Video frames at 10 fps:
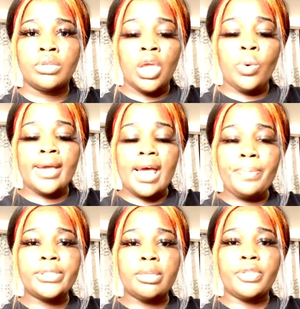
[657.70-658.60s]
And when
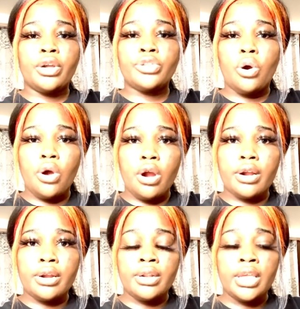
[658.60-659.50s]
God puts something on your
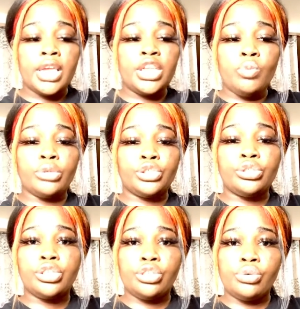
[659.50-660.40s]
heart and he wants
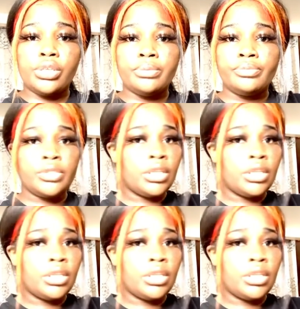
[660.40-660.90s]
you to do it,